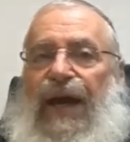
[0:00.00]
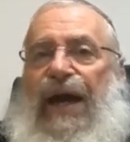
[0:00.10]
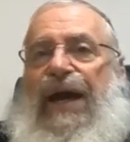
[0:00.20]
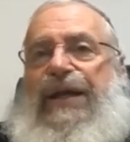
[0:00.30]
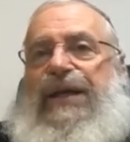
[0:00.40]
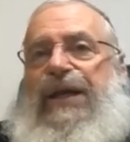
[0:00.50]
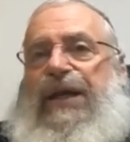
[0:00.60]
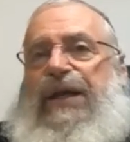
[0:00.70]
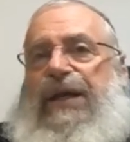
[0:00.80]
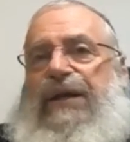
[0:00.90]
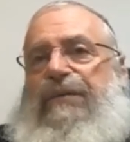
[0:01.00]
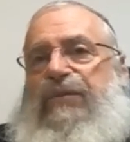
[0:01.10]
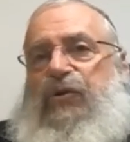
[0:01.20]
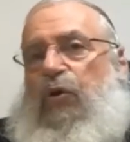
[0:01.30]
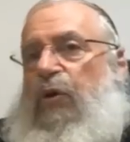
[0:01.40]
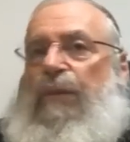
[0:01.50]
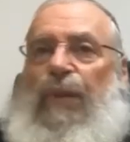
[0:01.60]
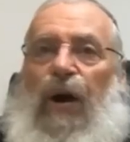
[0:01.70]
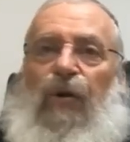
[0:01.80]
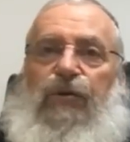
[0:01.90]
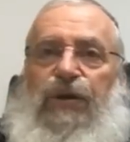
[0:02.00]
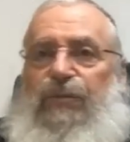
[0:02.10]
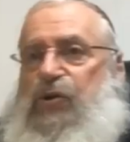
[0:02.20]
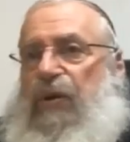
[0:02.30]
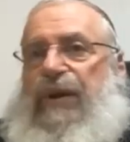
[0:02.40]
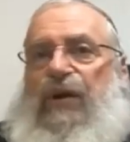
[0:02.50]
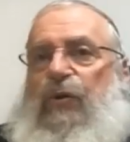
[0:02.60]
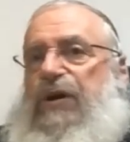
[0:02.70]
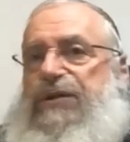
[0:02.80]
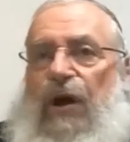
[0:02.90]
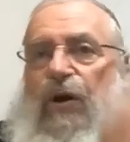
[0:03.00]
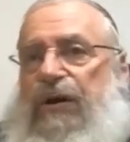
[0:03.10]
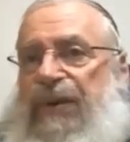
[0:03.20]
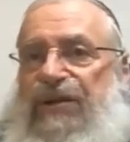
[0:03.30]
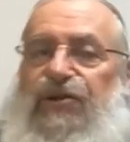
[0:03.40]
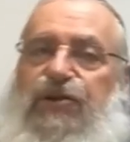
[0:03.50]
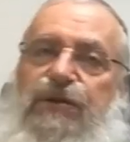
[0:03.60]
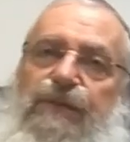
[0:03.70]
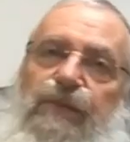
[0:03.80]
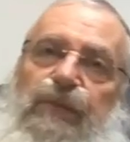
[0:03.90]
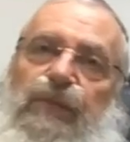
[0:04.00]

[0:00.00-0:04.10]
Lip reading: And he tore apart Reb Shlomo Kluger's arguments.